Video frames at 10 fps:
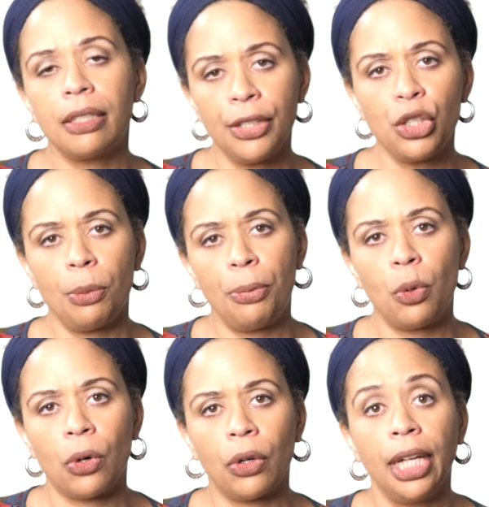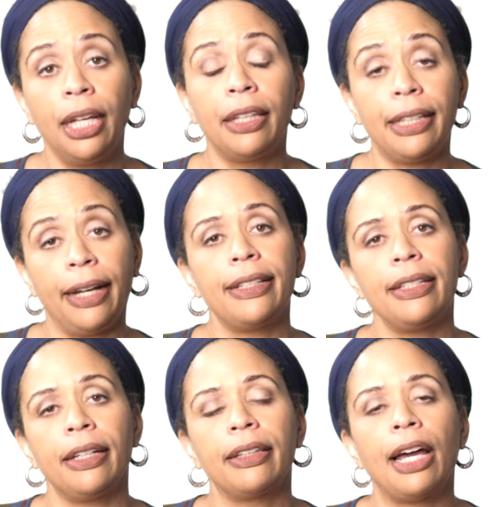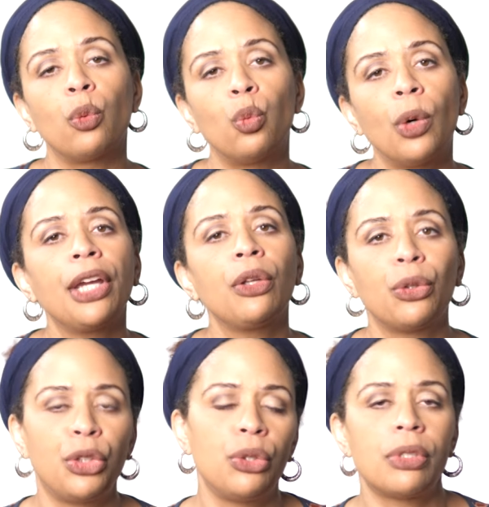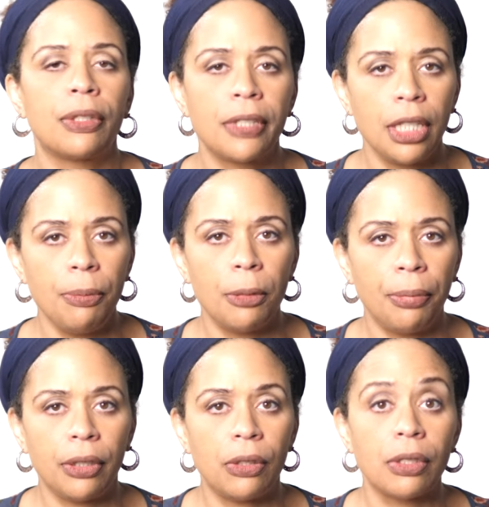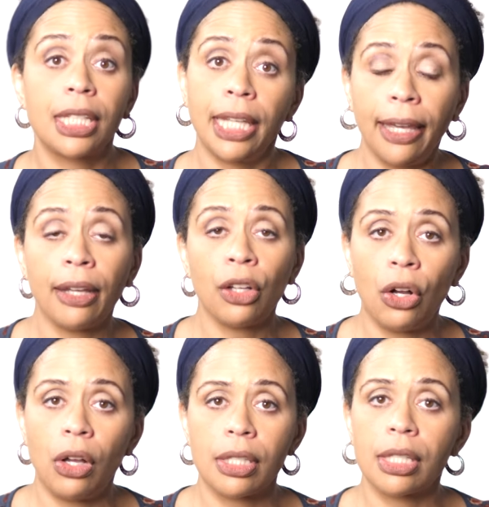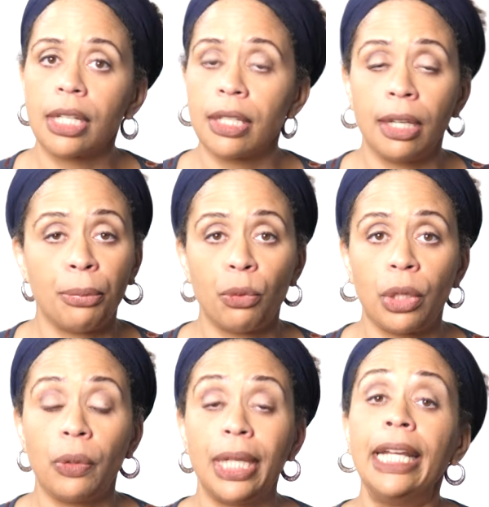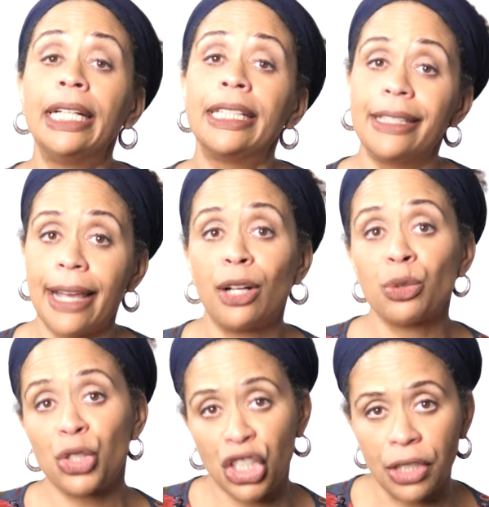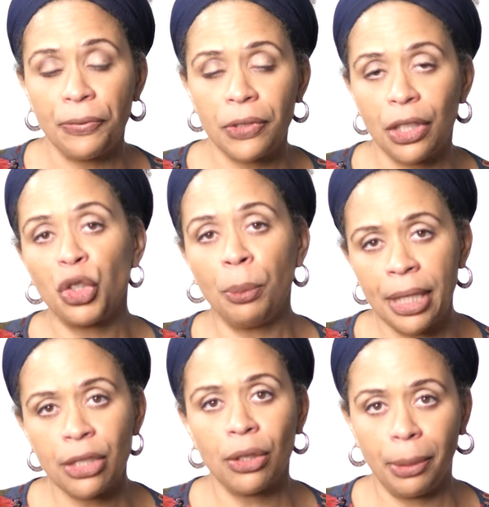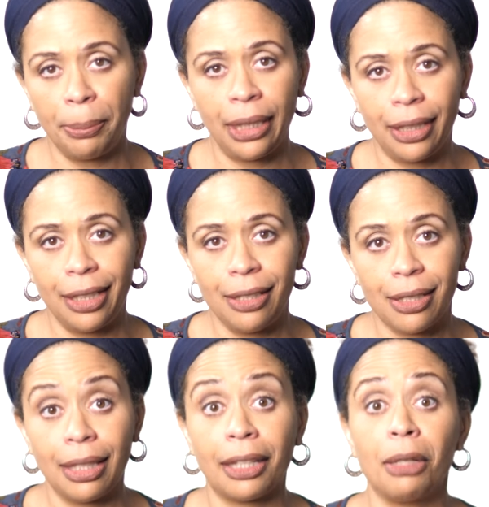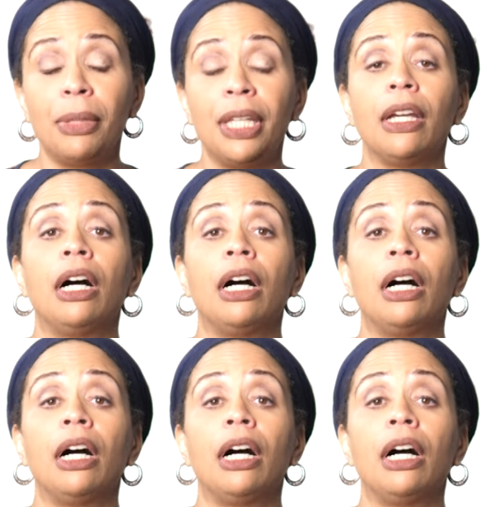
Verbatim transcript: does support the idea that regular use of sleeping pills can cause a temporary downshift in your mental abilities that can be